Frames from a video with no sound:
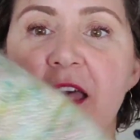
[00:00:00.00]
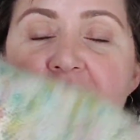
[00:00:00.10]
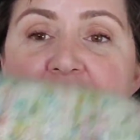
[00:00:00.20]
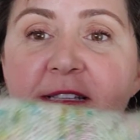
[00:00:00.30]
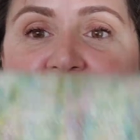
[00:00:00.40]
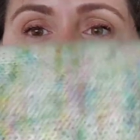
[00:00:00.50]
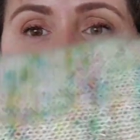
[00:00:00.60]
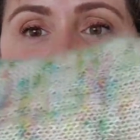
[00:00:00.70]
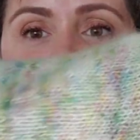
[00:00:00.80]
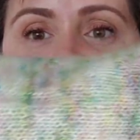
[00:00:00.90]
And the
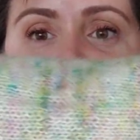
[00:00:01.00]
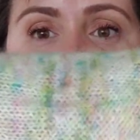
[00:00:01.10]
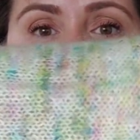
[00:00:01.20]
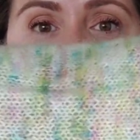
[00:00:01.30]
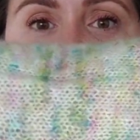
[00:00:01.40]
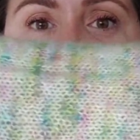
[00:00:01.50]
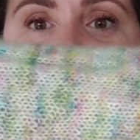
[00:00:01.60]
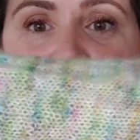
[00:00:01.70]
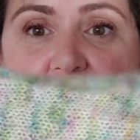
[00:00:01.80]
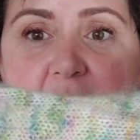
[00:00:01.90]
inside is
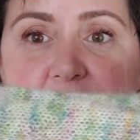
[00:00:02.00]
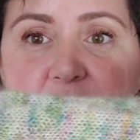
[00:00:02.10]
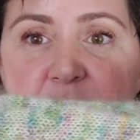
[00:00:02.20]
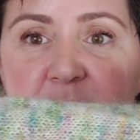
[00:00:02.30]
mohair.